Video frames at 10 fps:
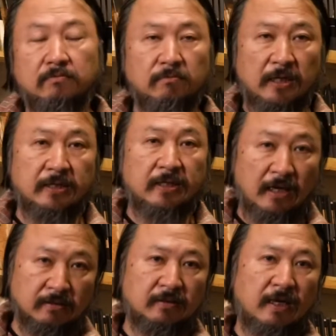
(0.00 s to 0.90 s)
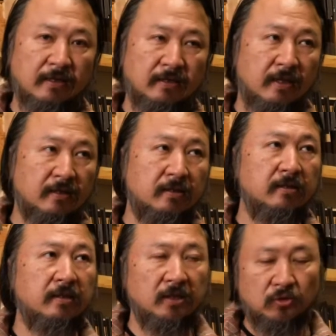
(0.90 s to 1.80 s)
very young, talented.
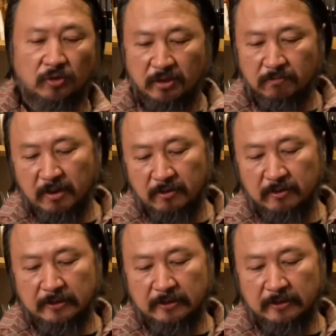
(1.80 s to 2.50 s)
He trained by